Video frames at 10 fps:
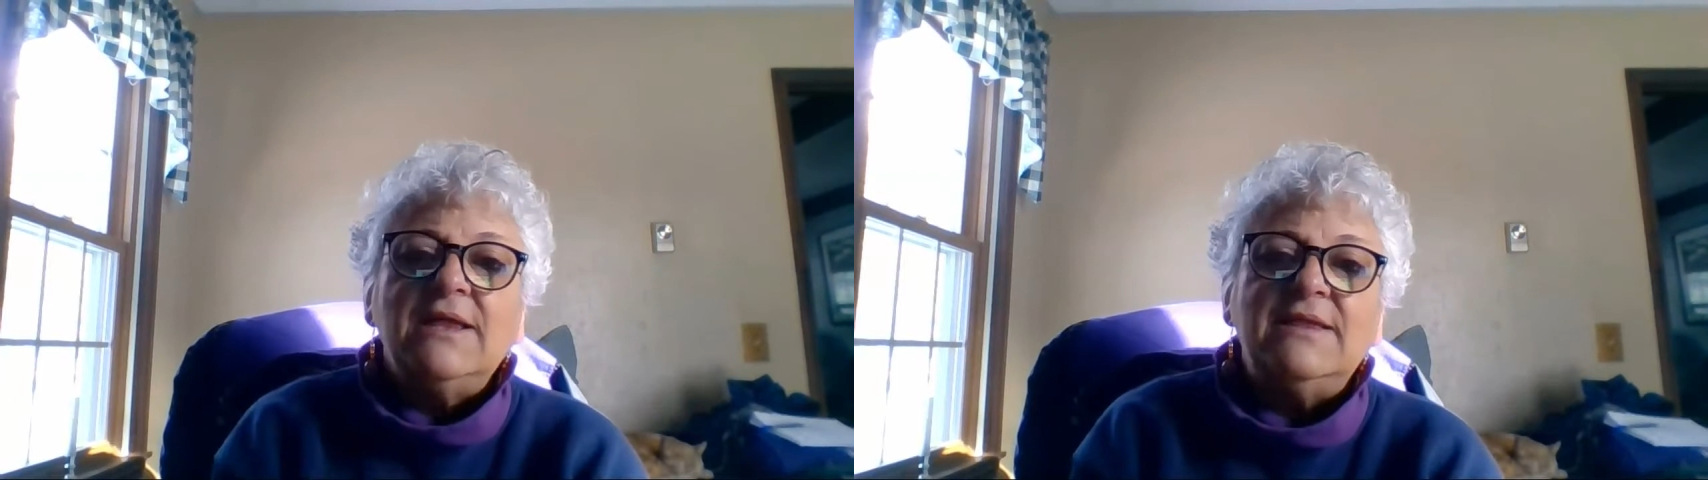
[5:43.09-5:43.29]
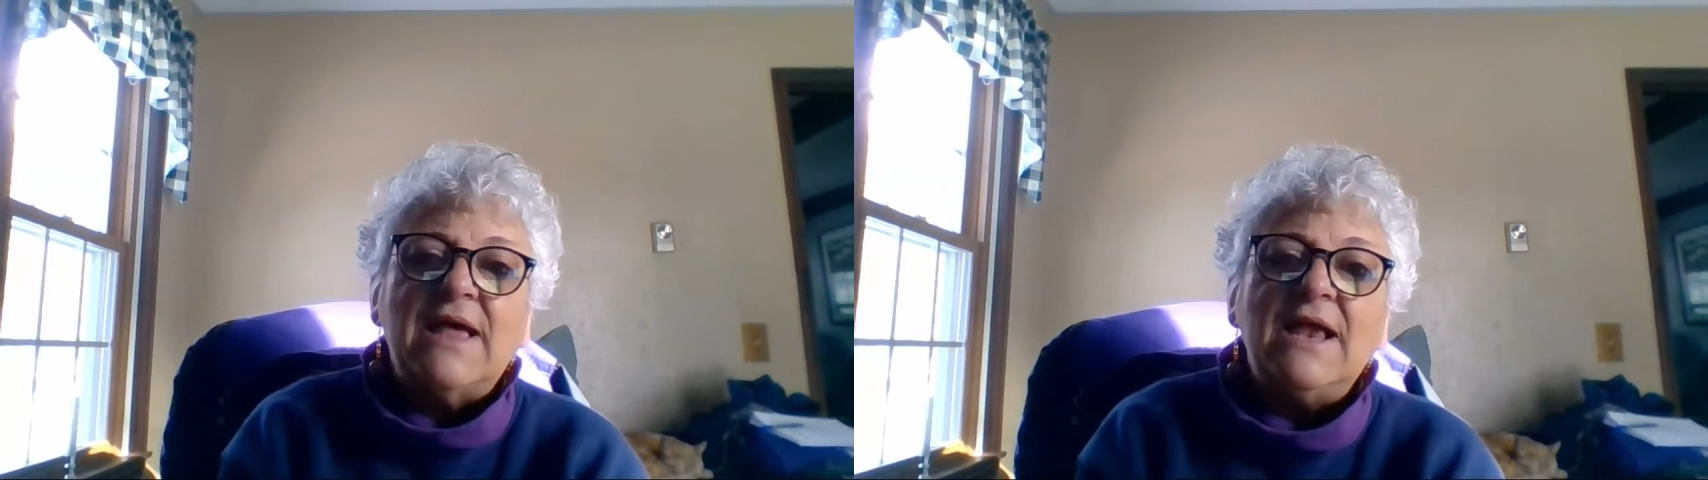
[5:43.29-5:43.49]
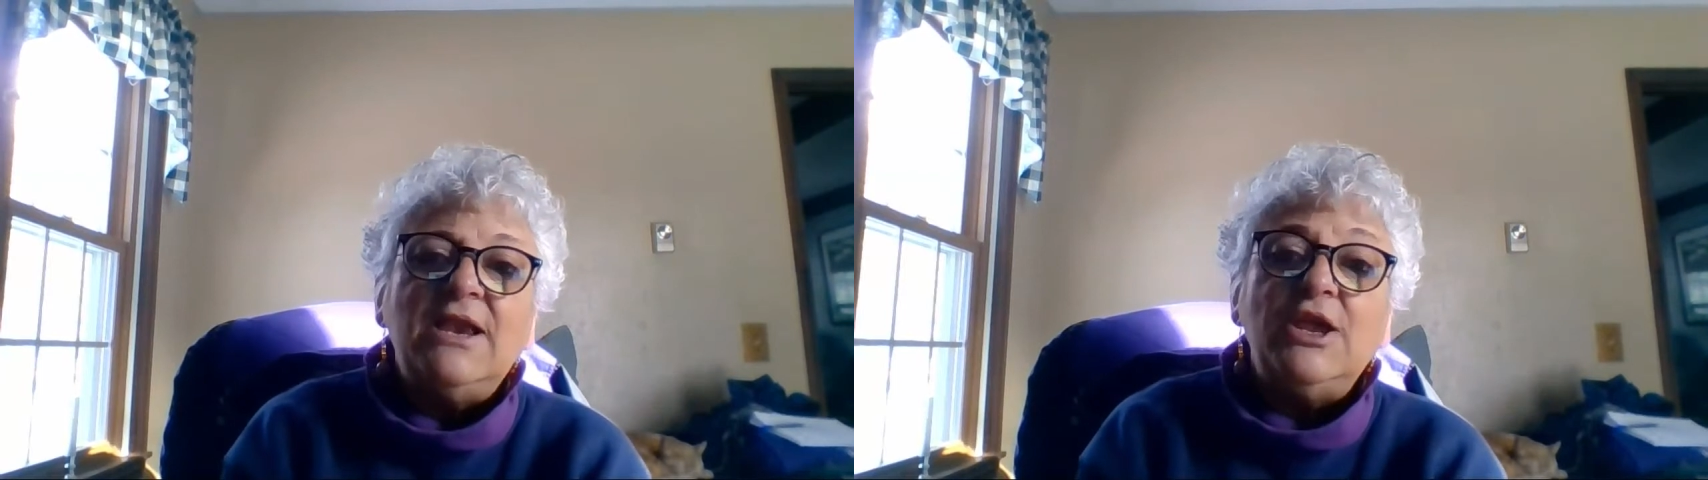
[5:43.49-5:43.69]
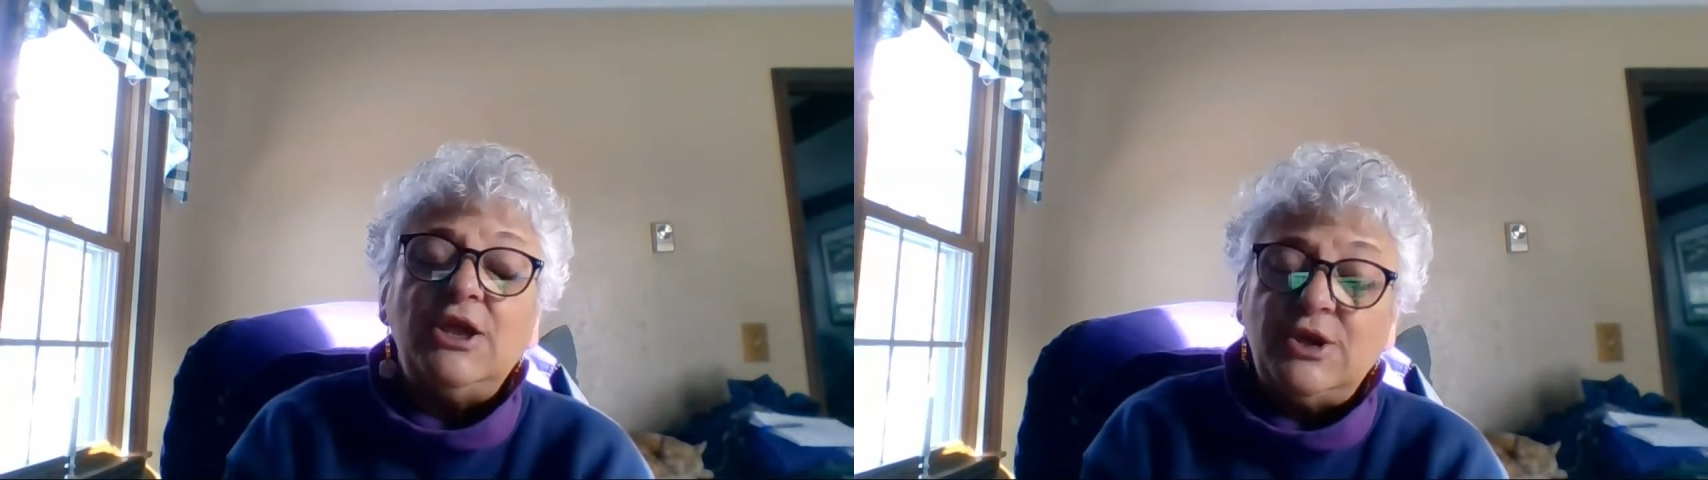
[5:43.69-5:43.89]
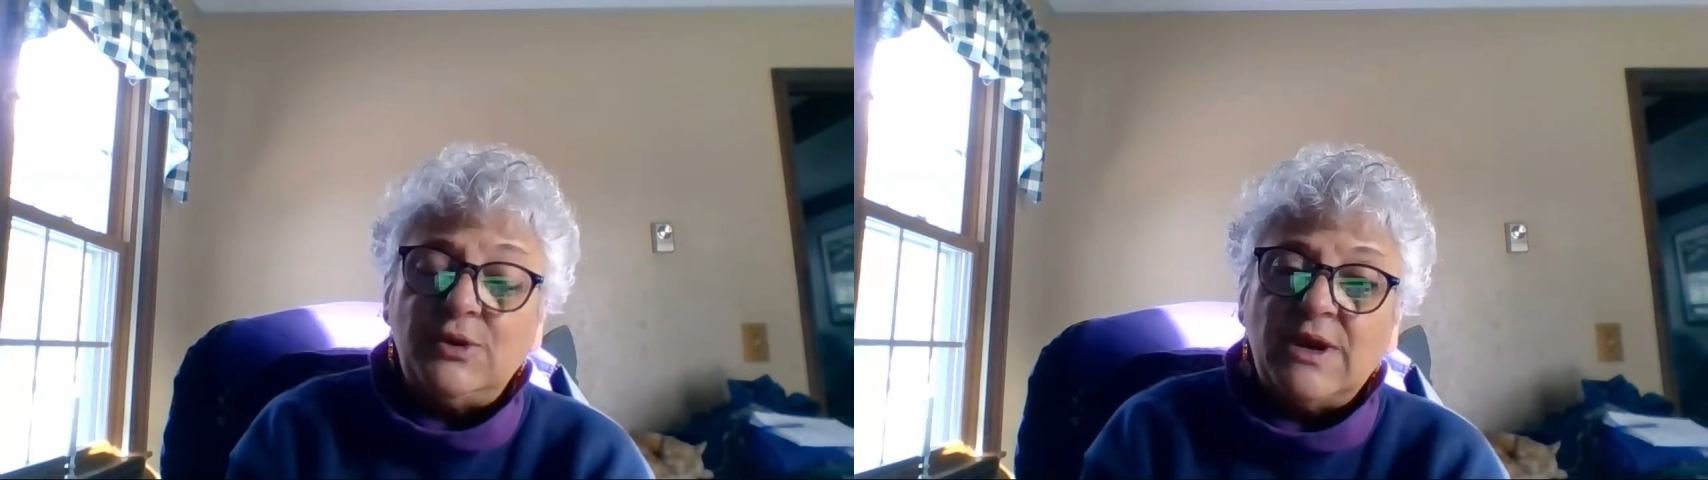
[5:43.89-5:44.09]
Then
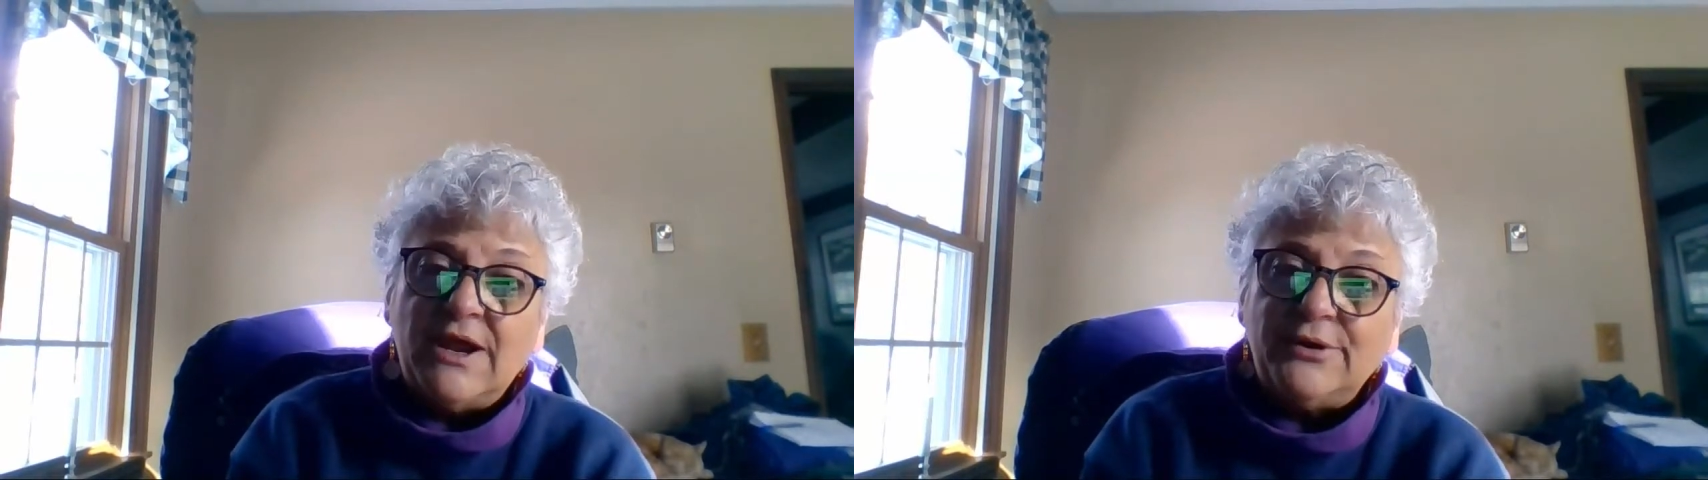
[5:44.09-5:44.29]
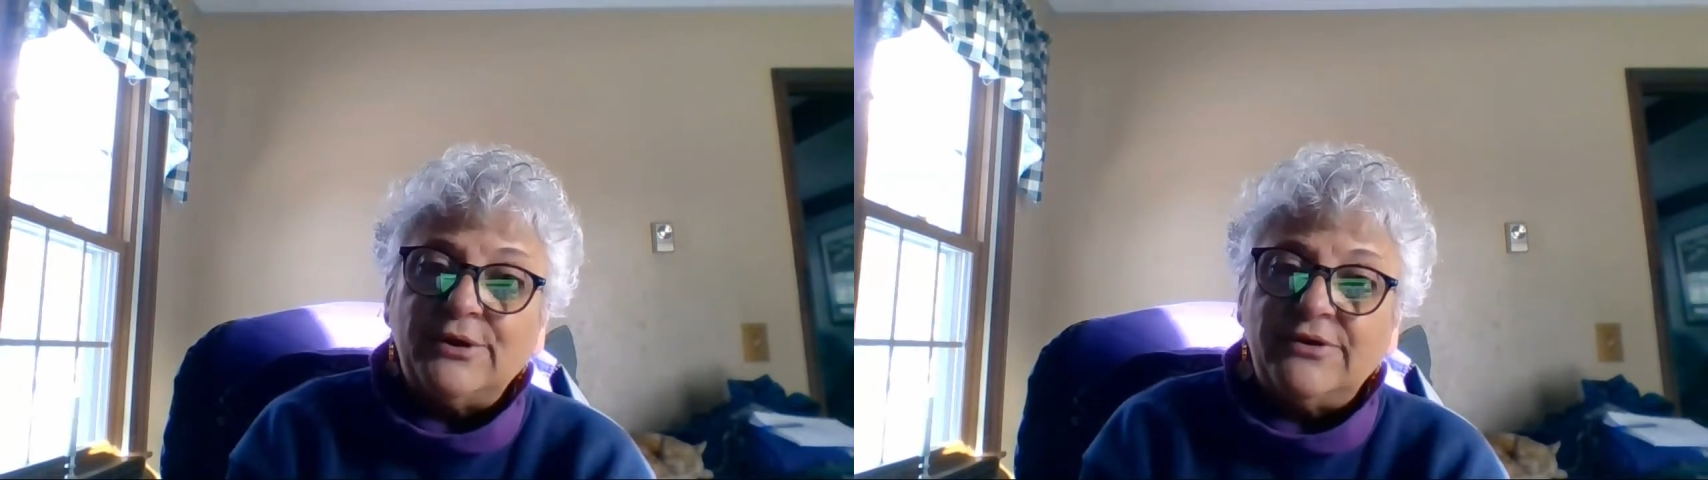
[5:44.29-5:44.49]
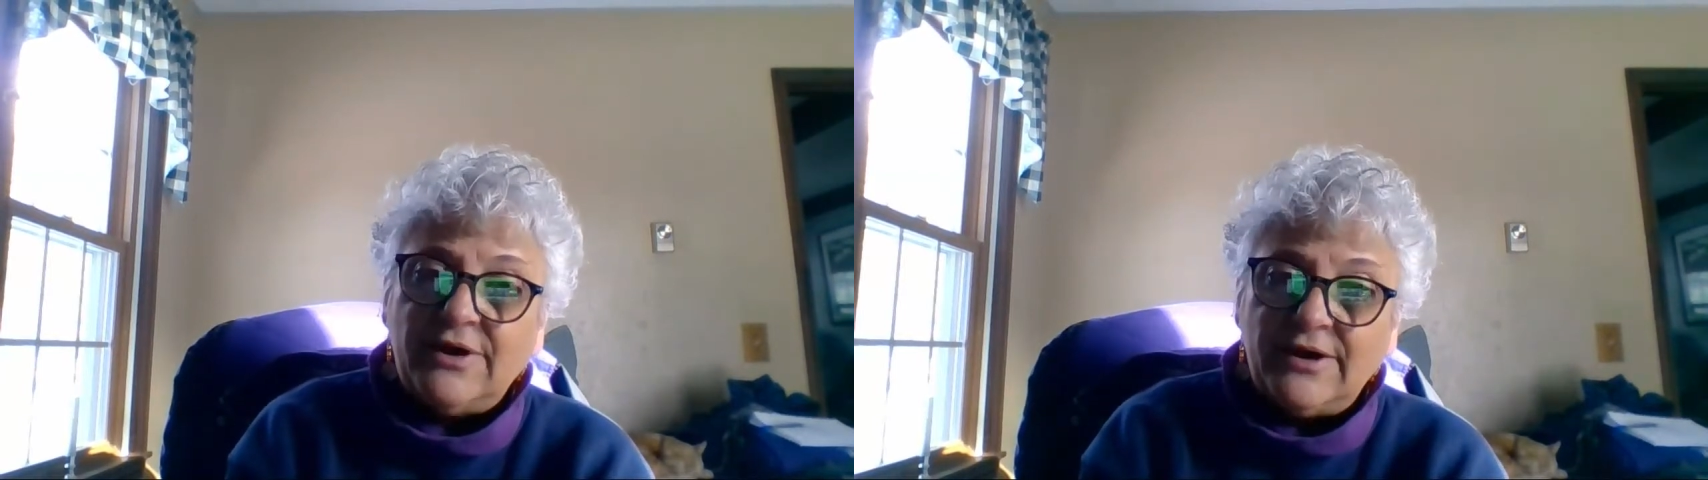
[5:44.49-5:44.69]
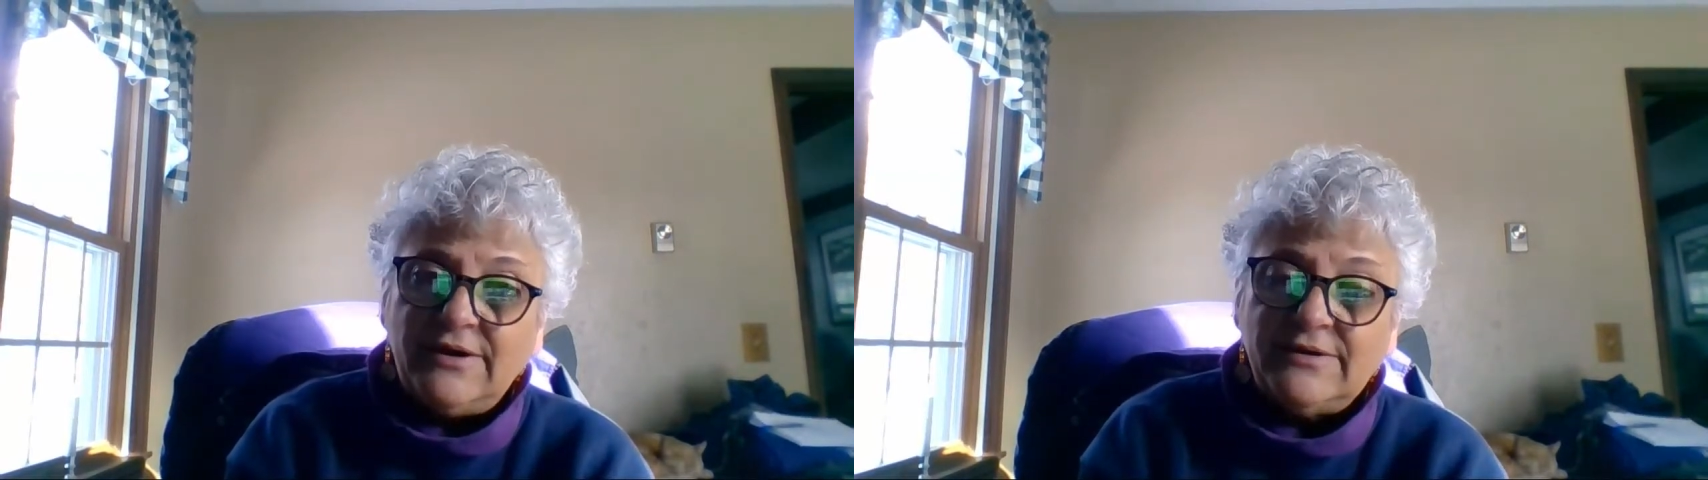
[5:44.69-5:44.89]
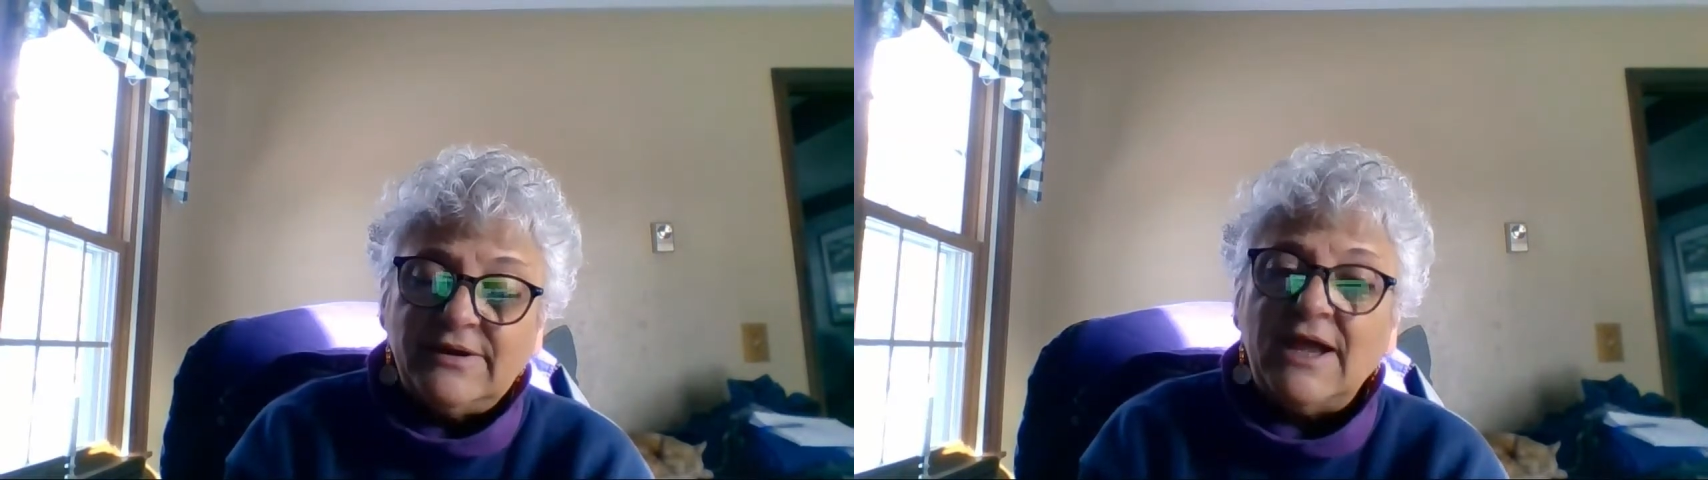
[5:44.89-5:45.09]
you and I are going to talk